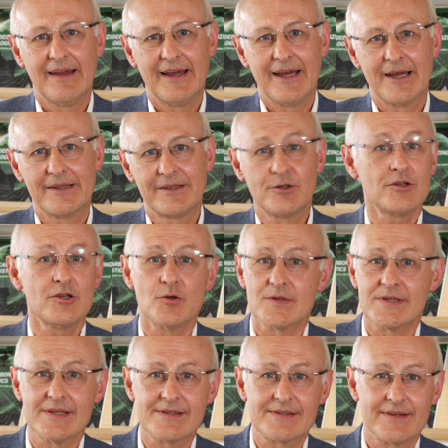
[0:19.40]
The good
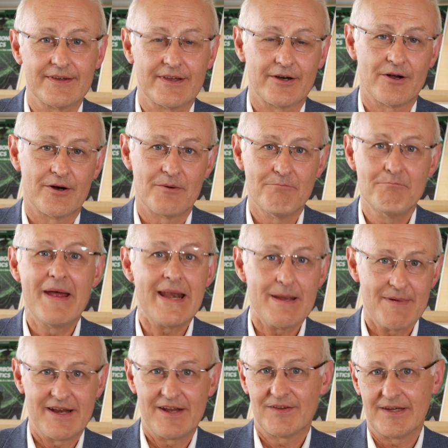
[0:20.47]
news is that there are
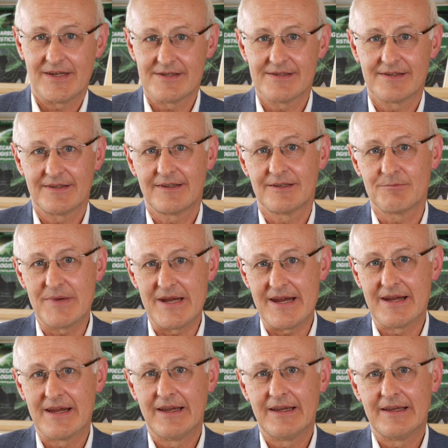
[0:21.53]
many, many things that can
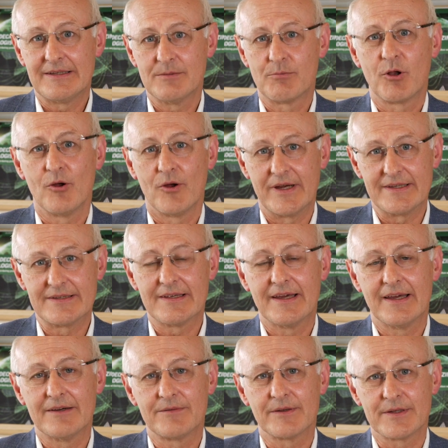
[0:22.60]
be deployed
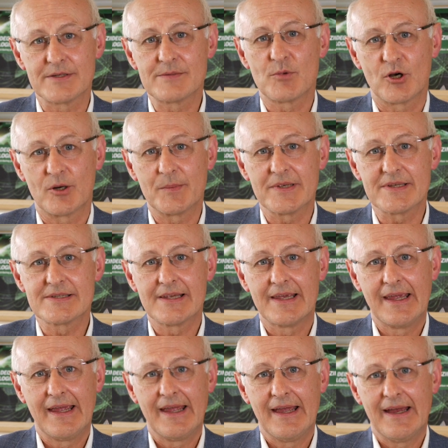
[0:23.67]
for this
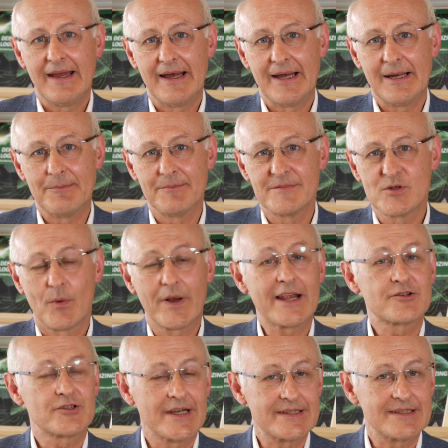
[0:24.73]
purpose. So what
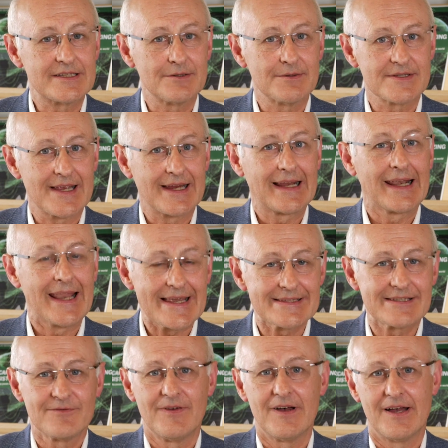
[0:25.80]
I try to do is I
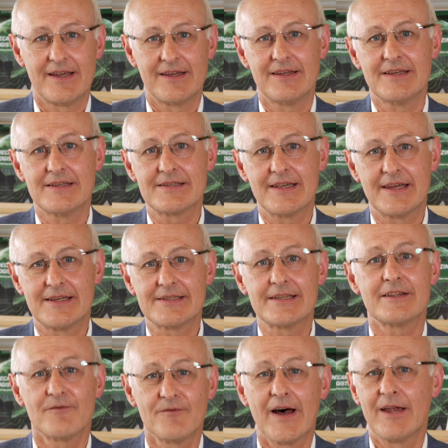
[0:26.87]
classify these things
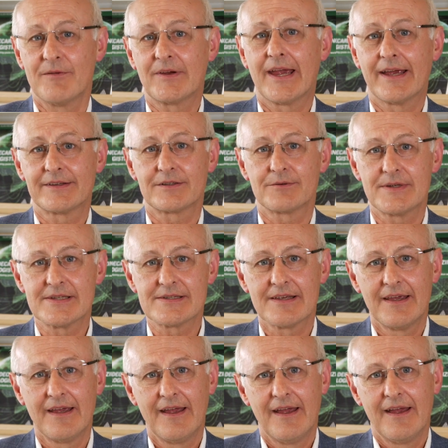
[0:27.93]
into five
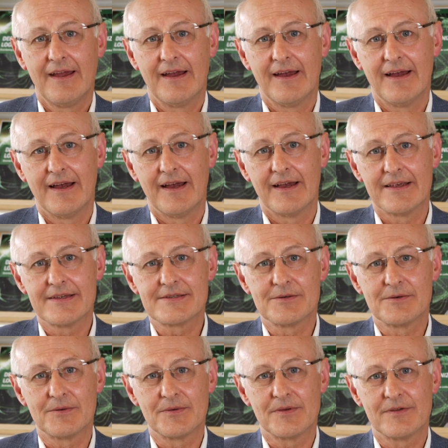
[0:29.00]
categories.
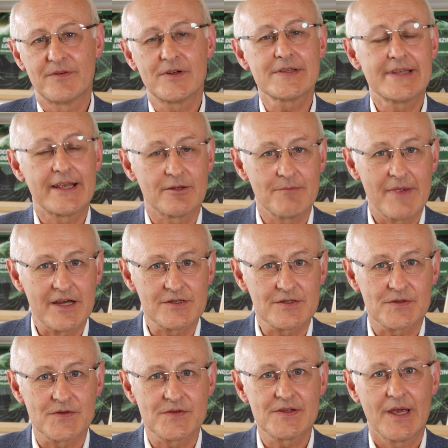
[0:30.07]
So the first set of
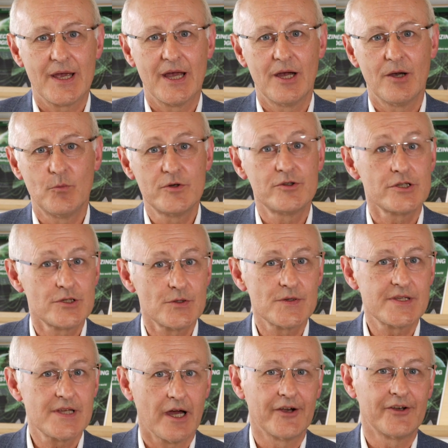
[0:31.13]
measures would
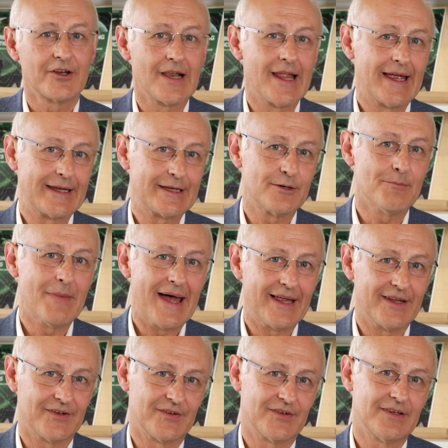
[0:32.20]
reduce the underlying
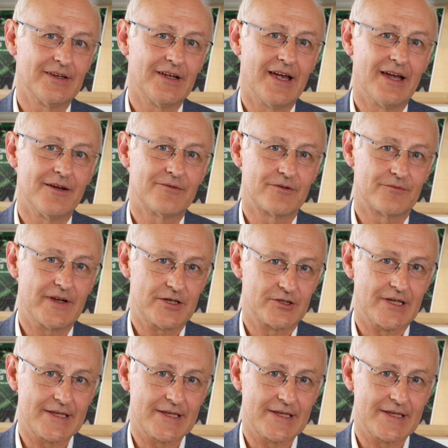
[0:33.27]
demand for freight